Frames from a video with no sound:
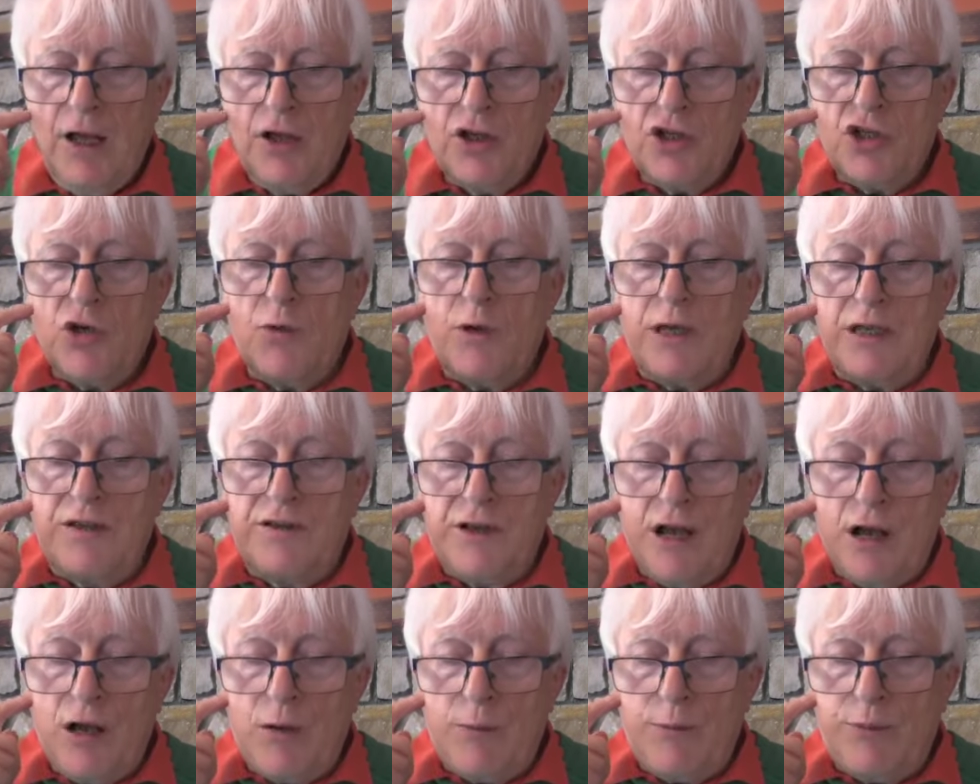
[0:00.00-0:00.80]
So
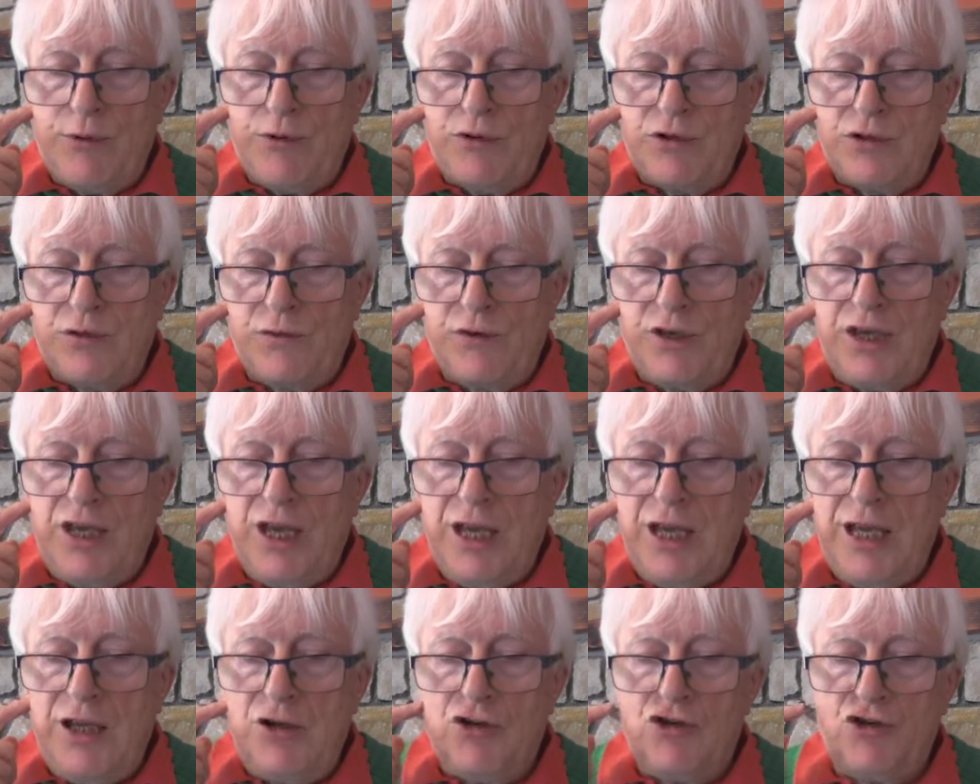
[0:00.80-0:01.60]
examples of
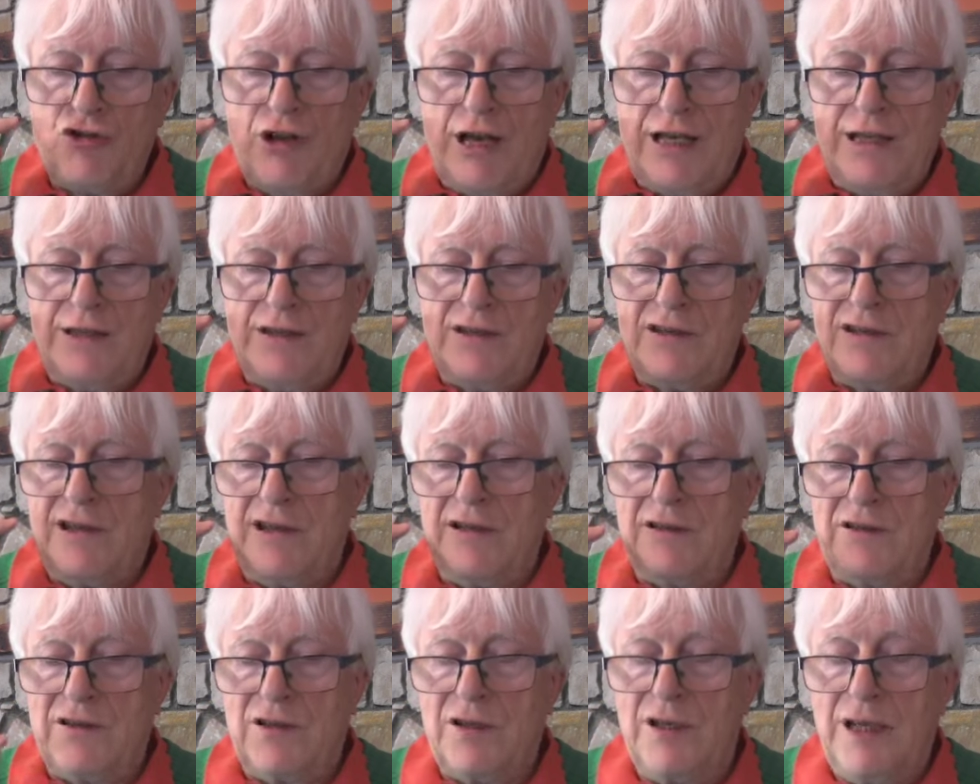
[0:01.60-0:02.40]
key
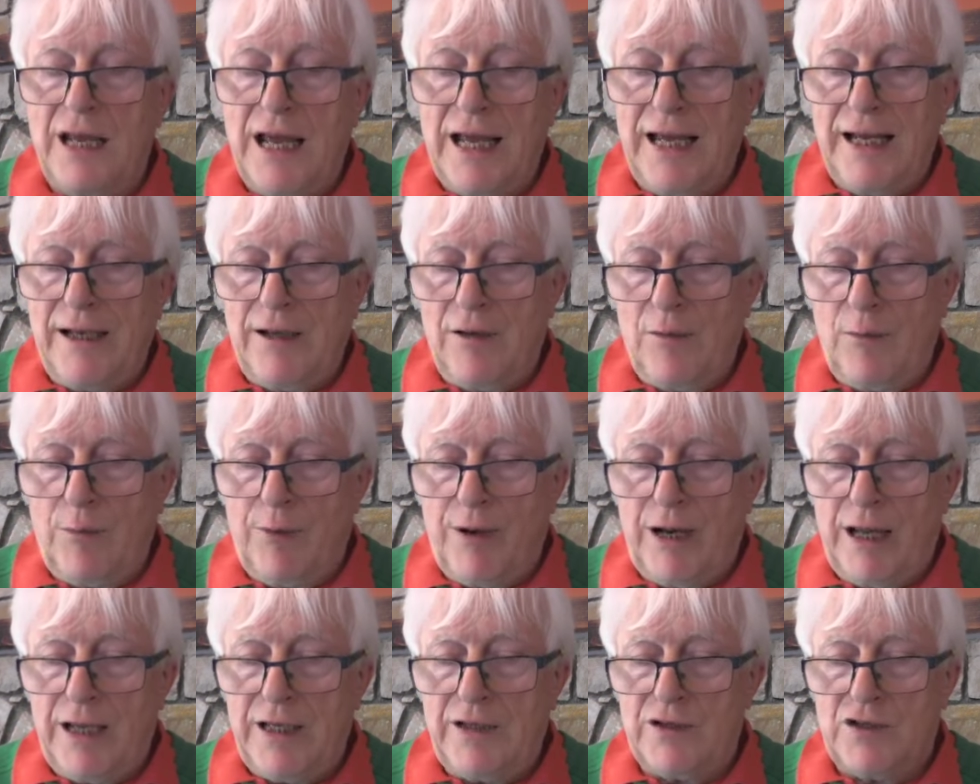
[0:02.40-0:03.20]
transits and natal
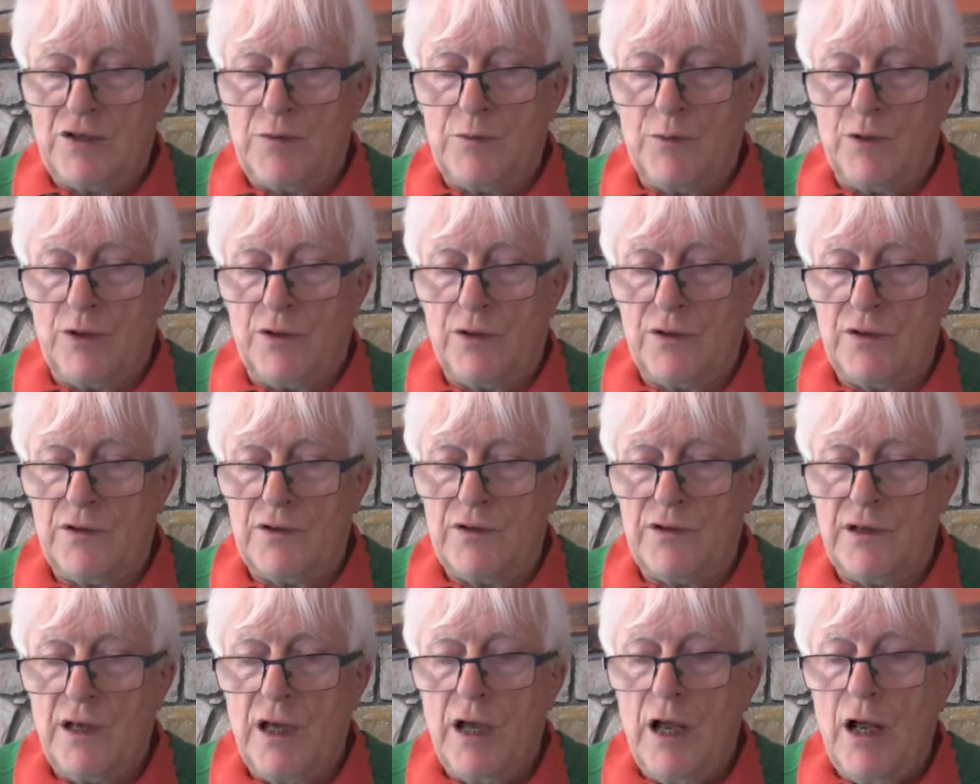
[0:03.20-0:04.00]

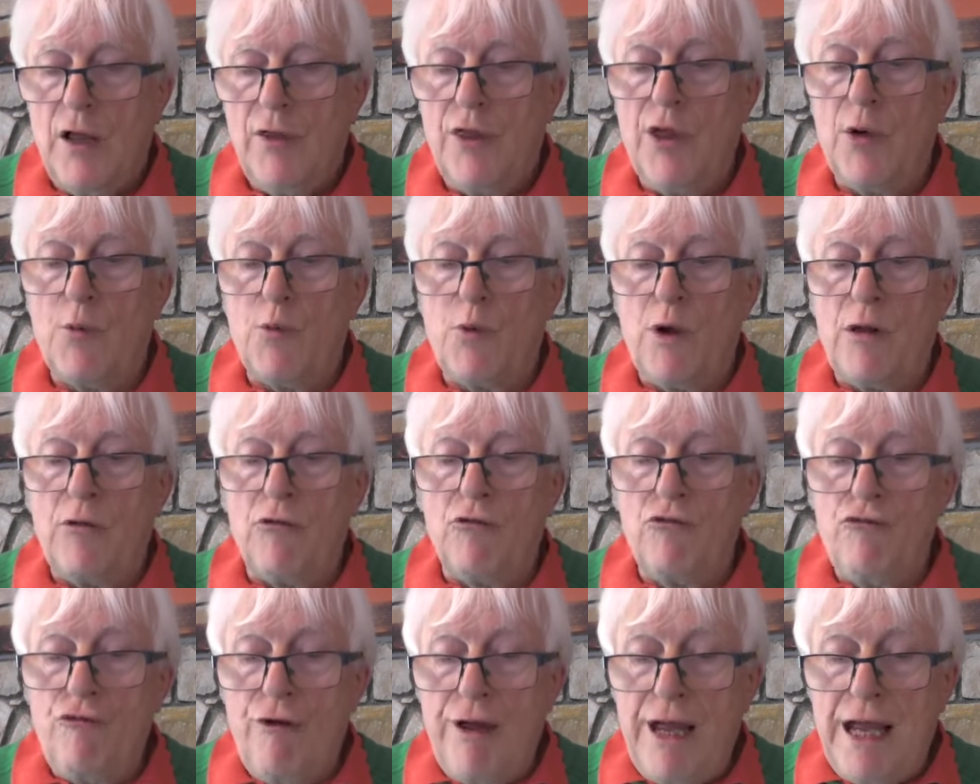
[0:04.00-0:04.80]
placements that will
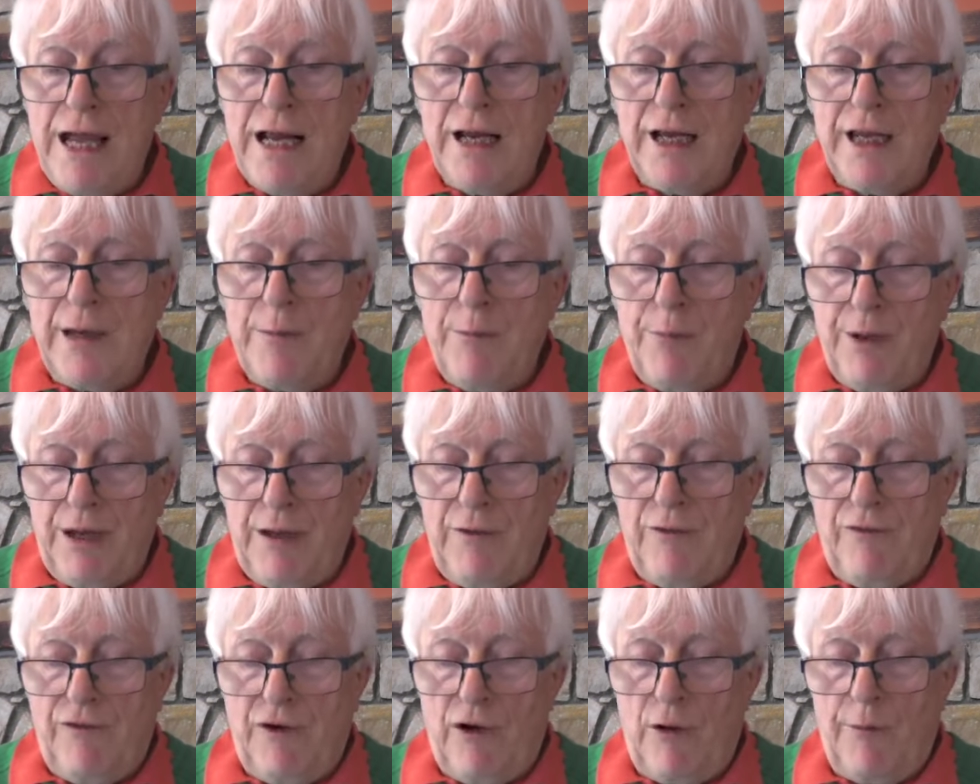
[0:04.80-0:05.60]
really
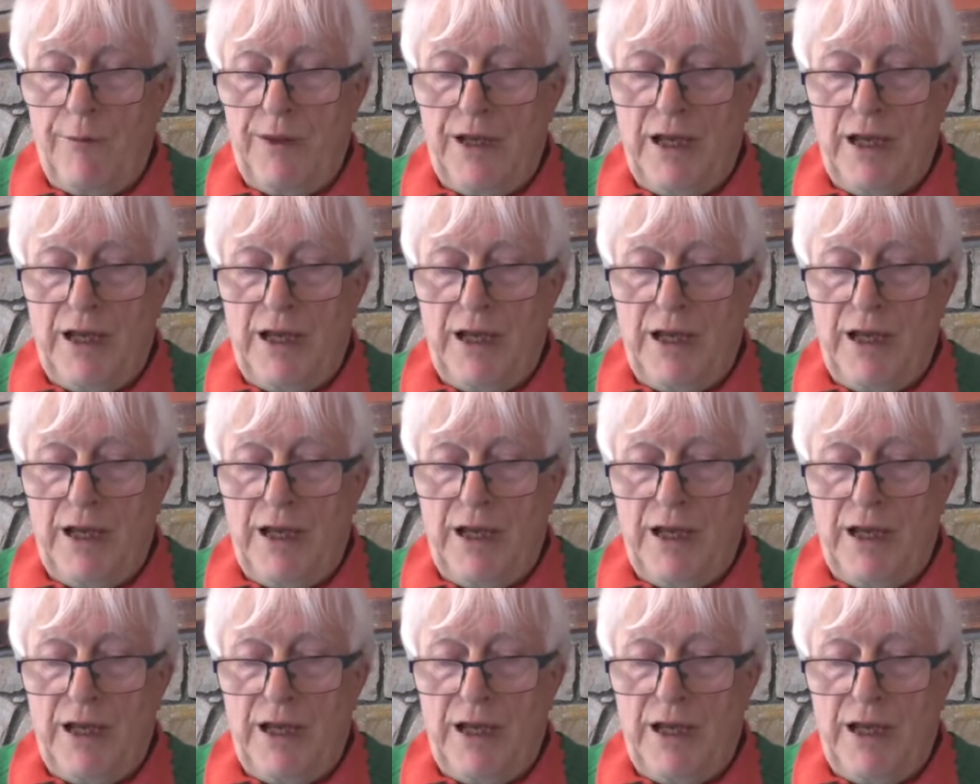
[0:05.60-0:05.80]
beef up